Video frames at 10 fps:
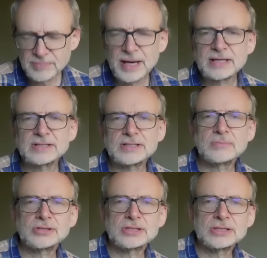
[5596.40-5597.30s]
make
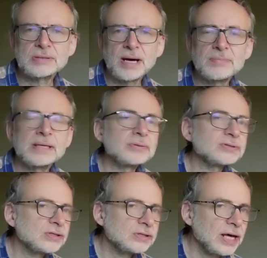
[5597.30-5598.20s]
assumptions about
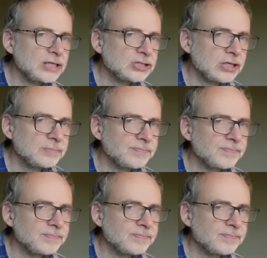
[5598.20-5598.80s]
people's good nature.